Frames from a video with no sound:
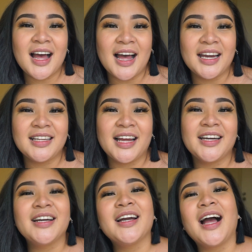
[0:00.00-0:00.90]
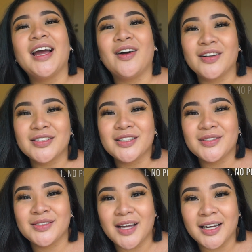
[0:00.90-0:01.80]
eyeliner, I also
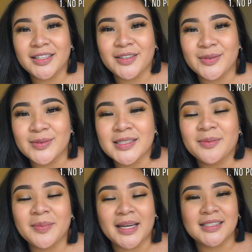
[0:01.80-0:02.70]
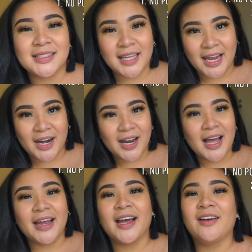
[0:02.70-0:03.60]
do not use mascara.
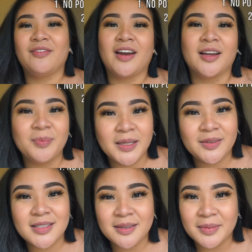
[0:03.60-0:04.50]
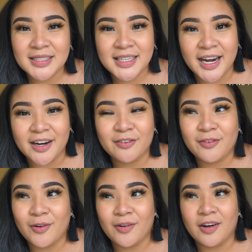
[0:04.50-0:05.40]
I have not been using mascara
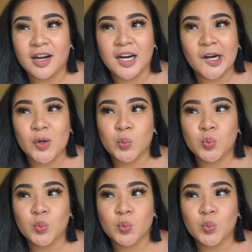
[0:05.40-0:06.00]
for